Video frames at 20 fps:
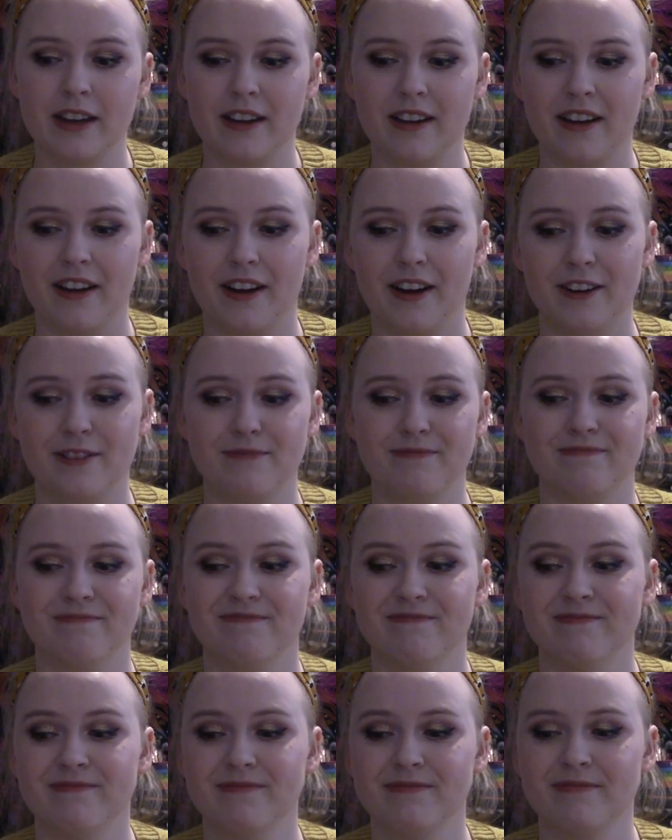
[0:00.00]

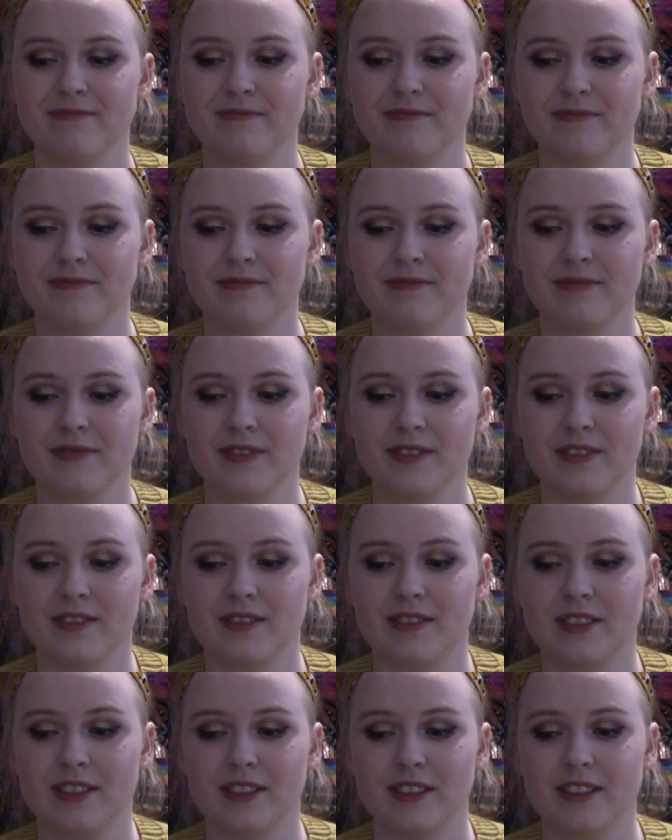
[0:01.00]

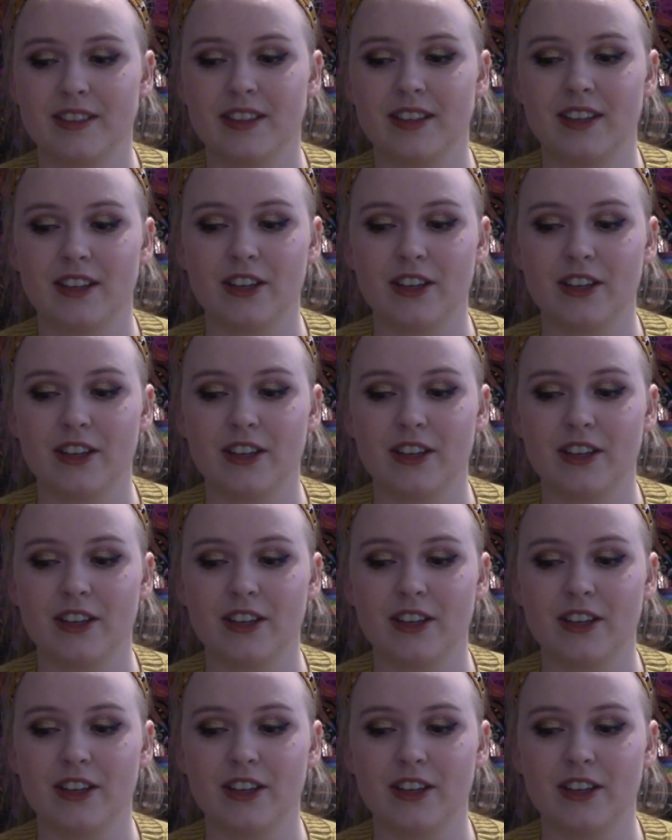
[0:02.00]
No one is speaking in this clip.